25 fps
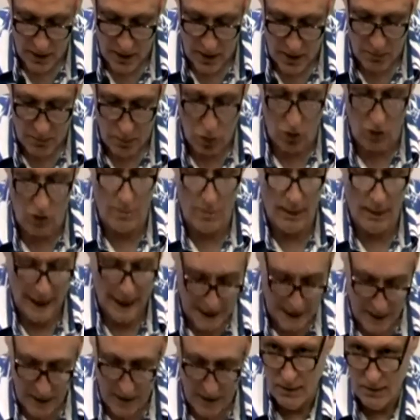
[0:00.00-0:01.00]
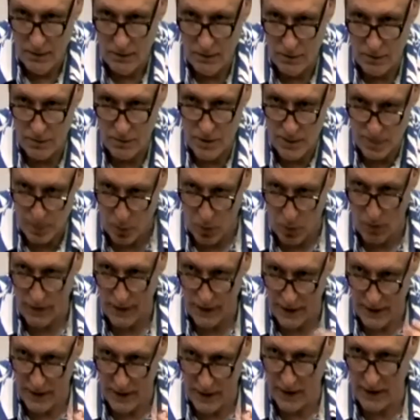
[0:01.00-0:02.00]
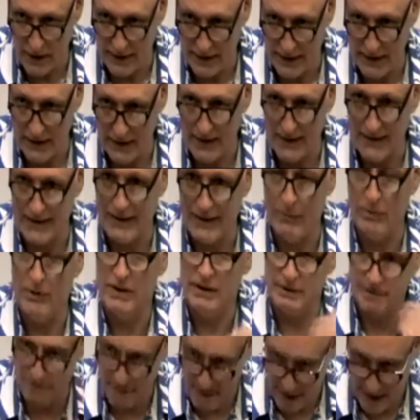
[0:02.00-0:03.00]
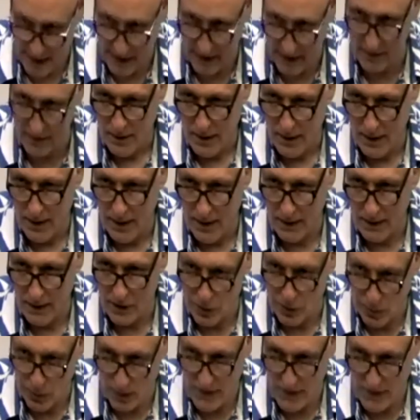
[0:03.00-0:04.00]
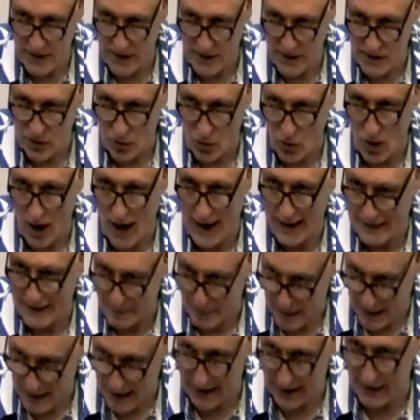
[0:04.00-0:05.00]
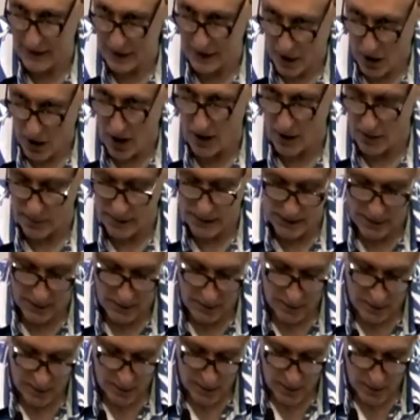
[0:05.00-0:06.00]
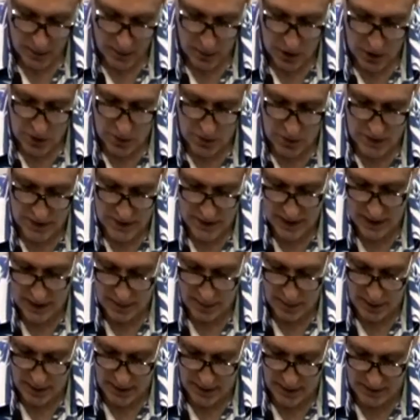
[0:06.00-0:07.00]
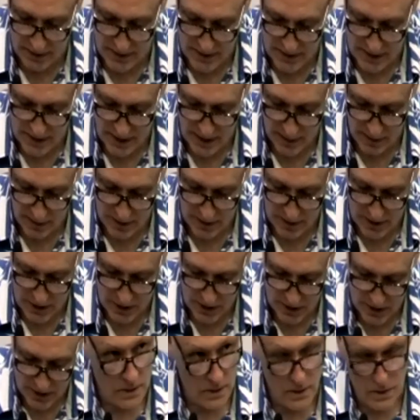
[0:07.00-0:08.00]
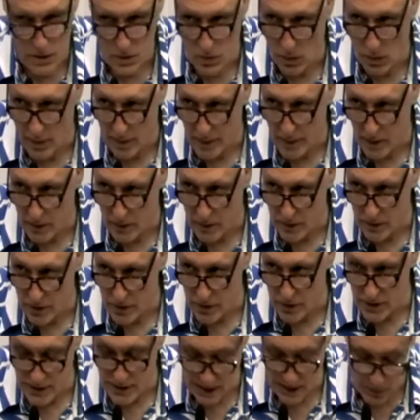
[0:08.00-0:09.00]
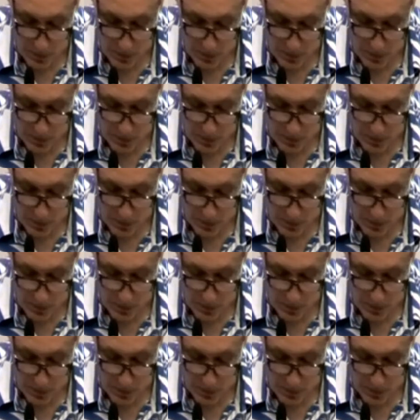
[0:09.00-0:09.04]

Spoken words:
pulled back from supporting the idea that they would defend the USSR and the planned economy, which was their previous position. So I'm going to just deal